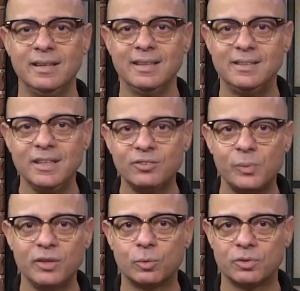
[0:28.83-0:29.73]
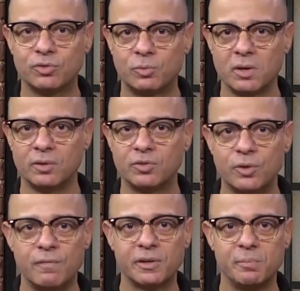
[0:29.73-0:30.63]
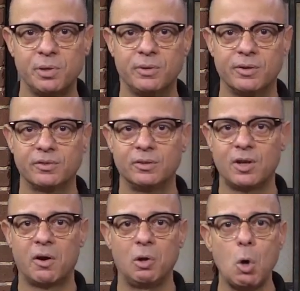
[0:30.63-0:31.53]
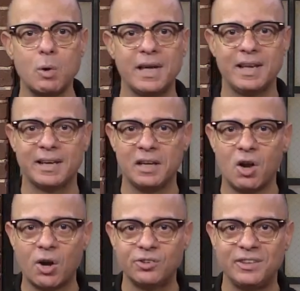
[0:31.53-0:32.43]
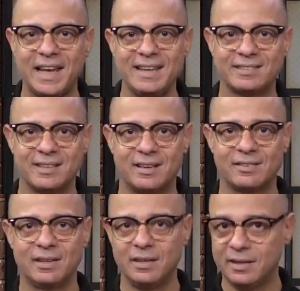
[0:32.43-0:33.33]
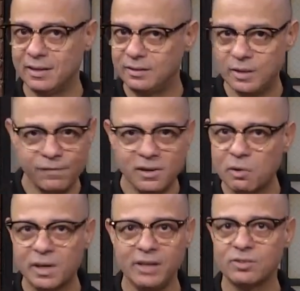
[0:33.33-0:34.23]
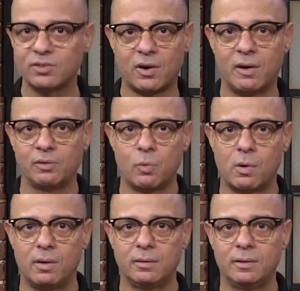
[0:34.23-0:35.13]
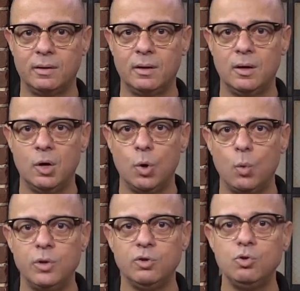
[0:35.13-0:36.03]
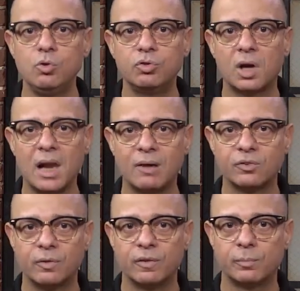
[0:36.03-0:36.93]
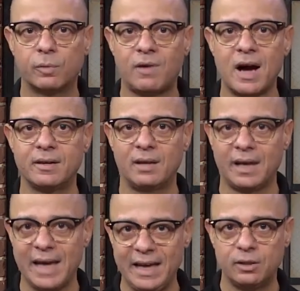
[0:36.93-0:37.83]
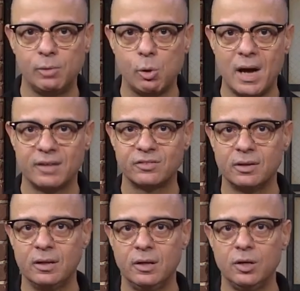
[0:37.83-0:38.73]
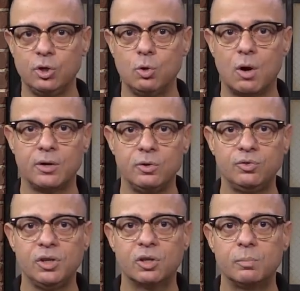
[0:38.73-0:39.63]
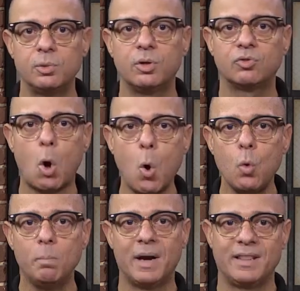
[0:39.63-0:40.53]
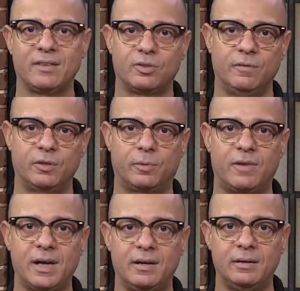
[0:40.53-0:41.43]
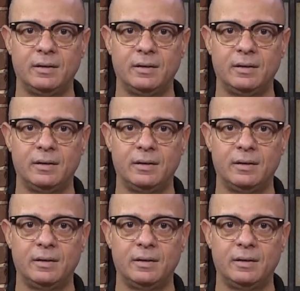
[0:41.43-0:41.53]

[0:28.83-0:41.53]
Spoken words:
These resources run on server computers that are located in large data centers in different locations around the world. When you use a cloud service provider like AWS, you are using the computers owned by that service provider.